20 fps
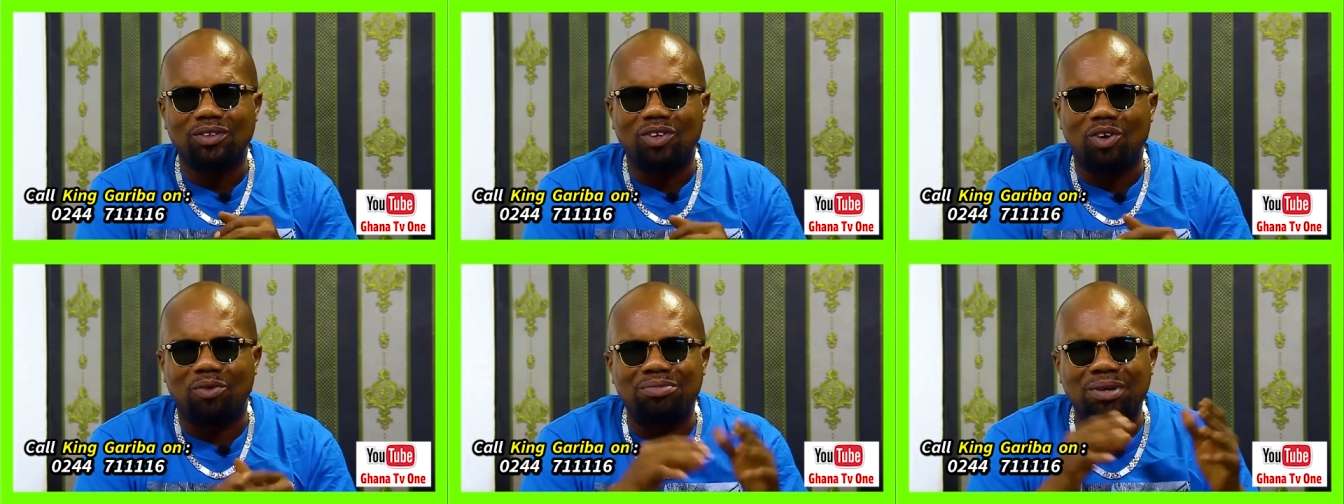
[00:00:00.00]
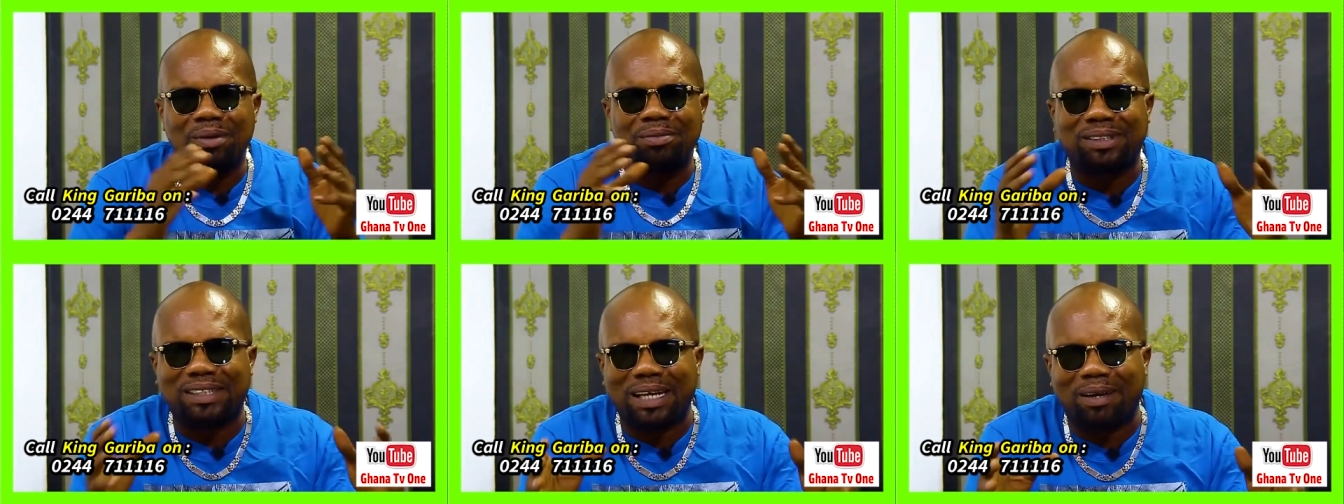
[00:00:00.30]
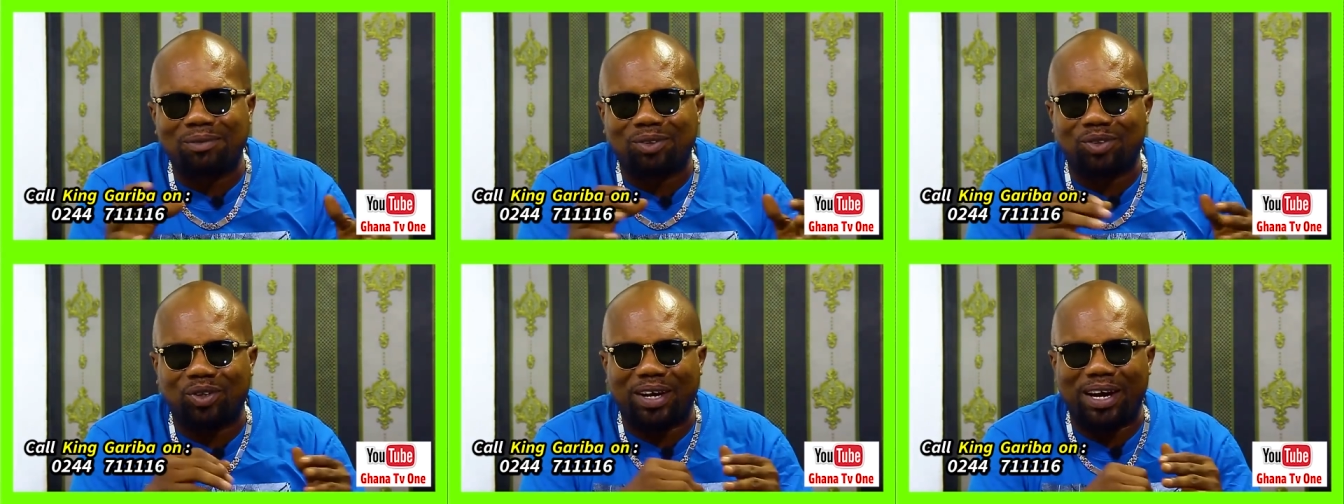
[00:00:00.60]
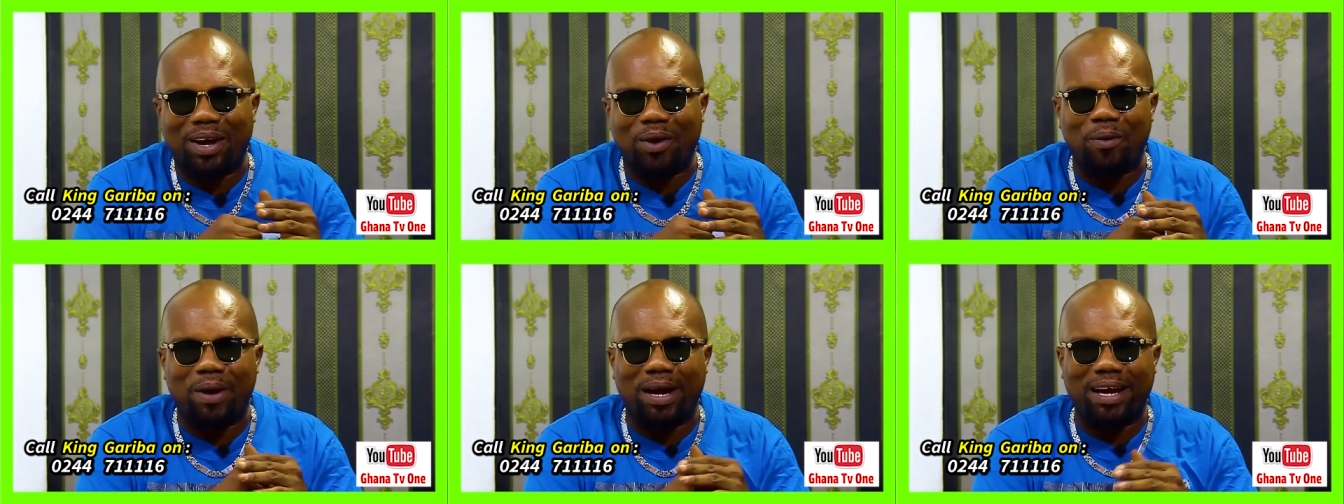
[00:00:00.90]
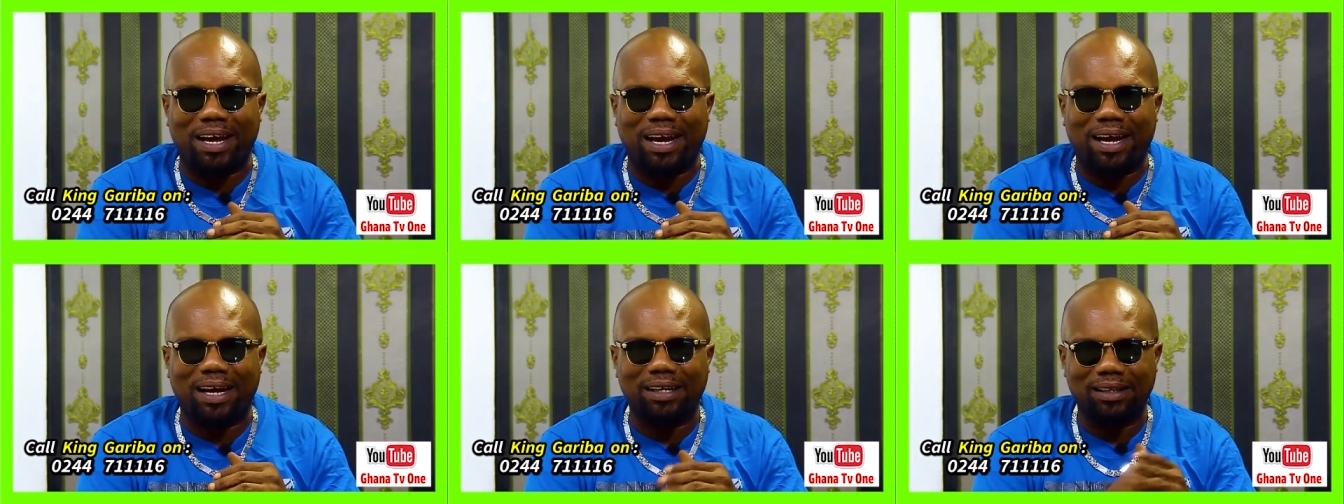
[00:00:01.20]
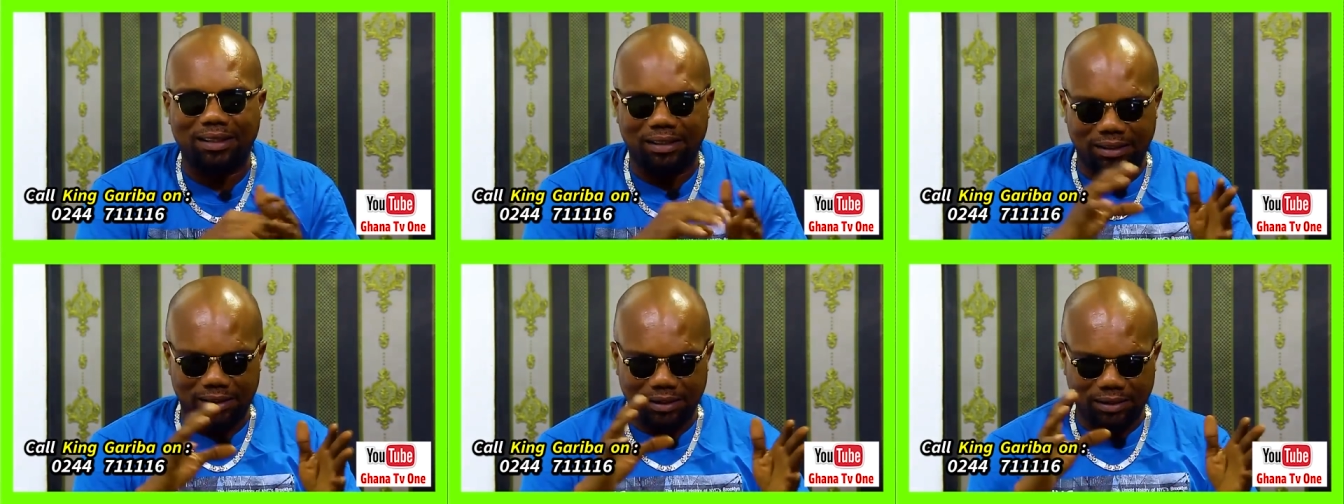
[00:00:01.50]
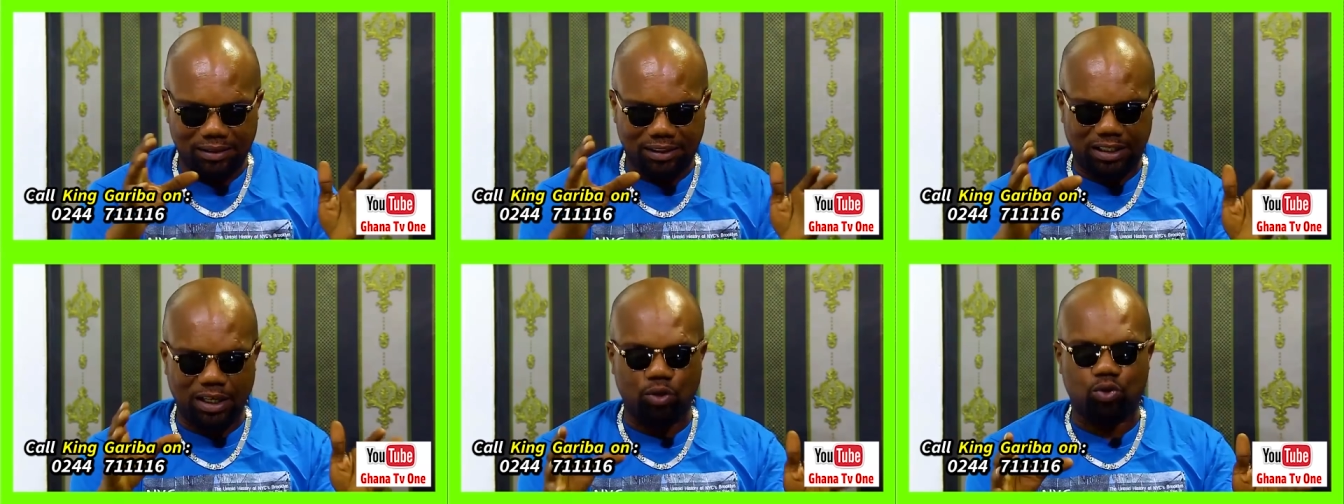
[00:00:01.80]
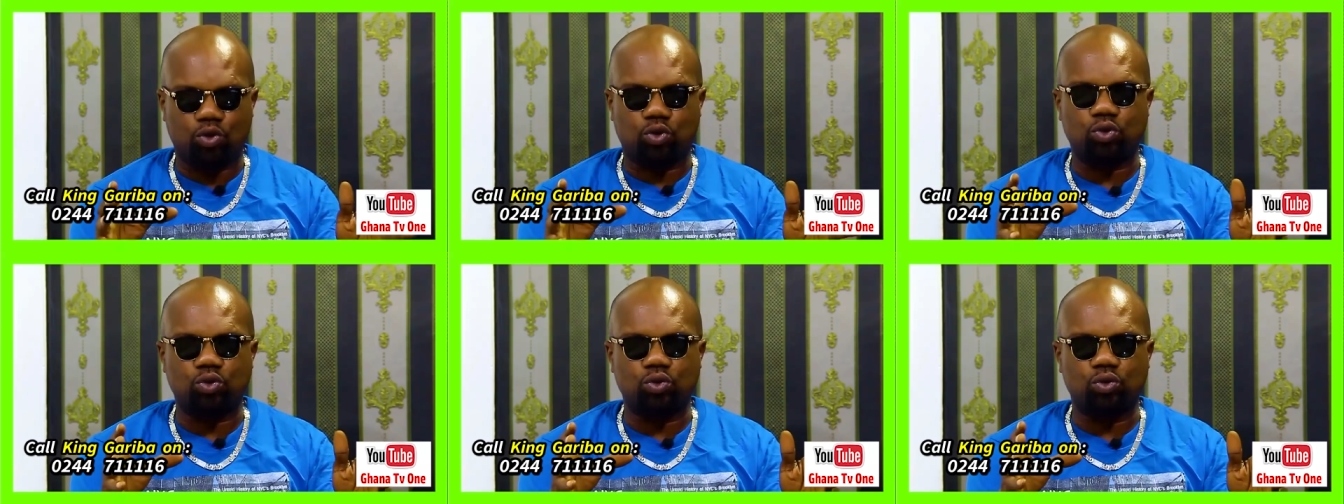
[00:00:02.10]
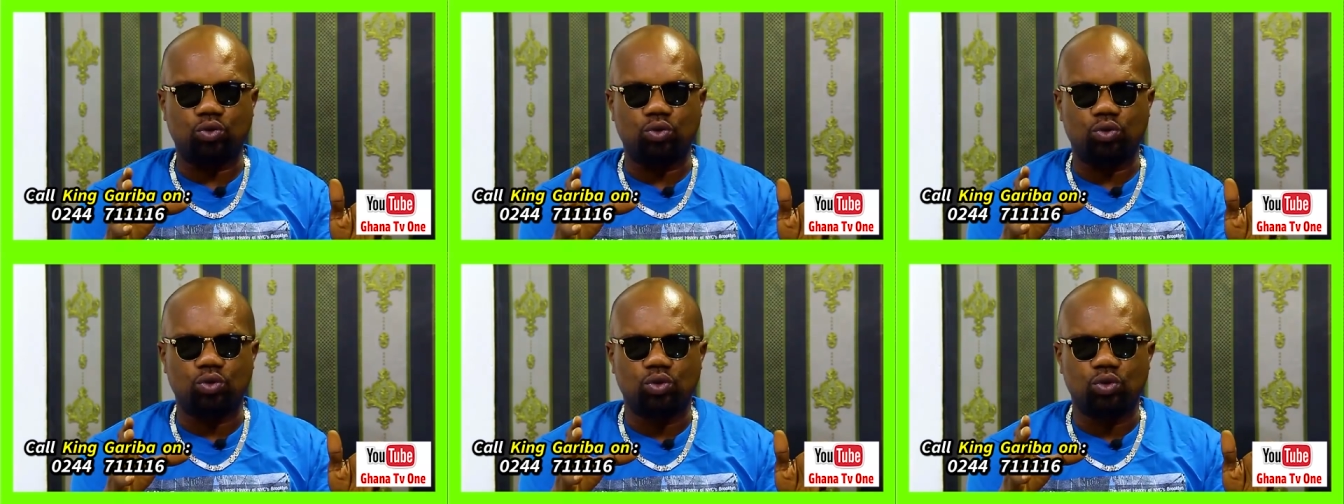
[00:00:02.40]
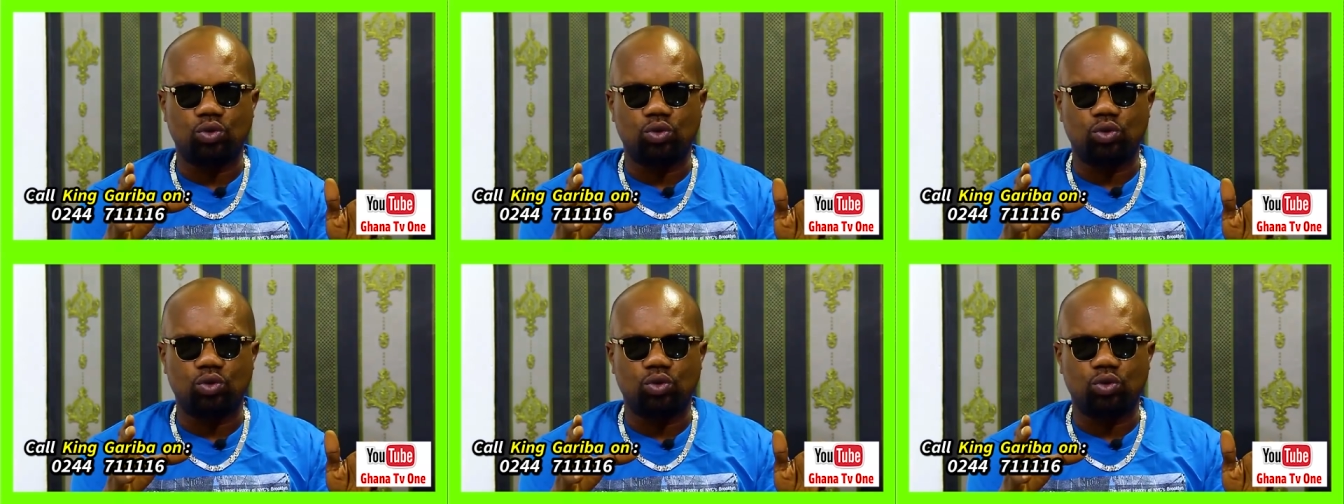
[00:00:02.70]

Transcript: obi bi sam so ye hwan a taku